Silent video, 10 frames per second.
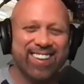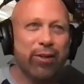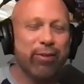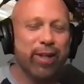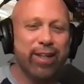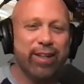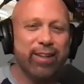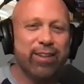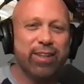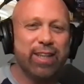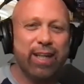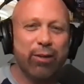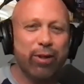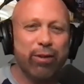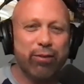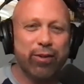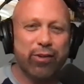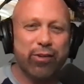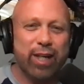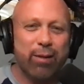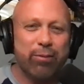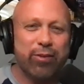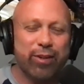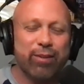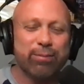the rain and she can't wait for it to stop. So